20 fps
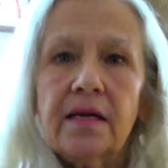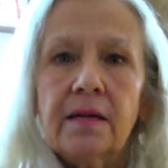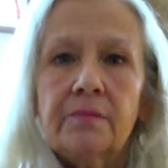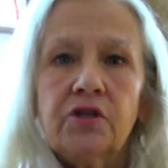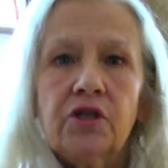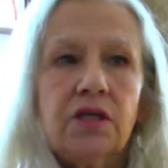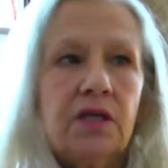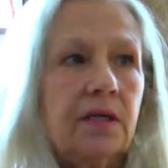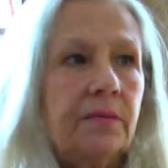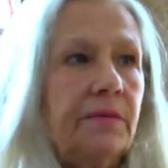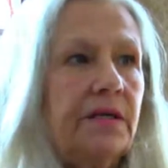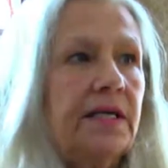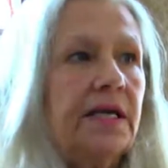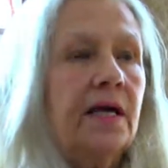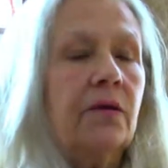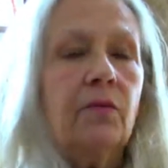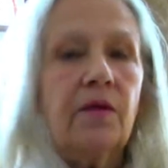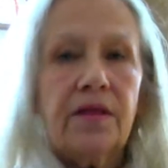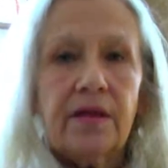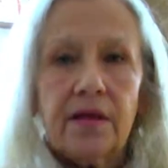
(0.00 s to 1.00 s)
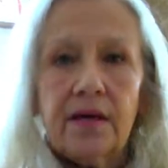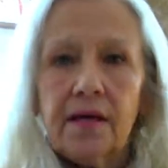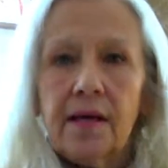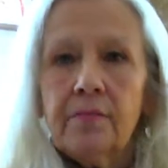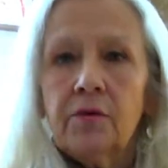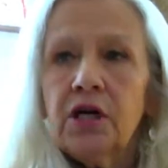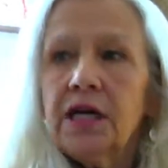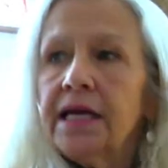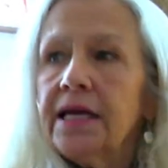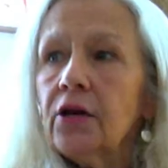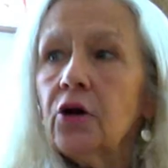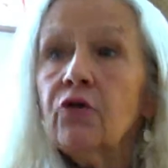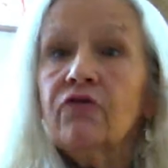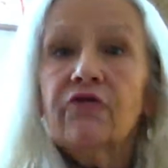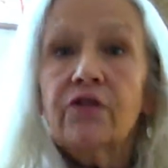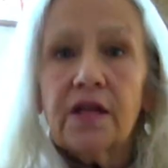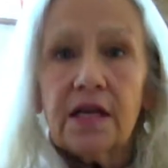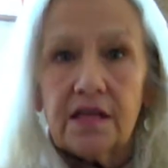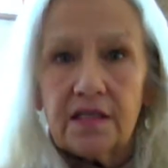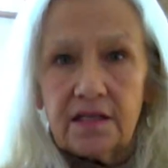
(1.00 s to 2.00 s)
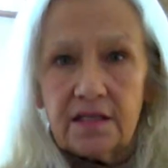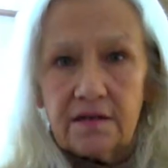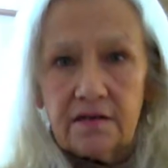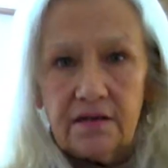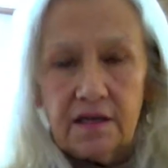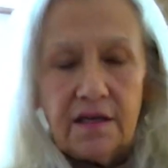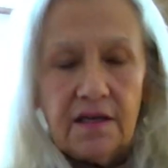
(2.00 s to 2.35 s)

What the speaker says: I'm just going to be done with it. I'm going to get over this.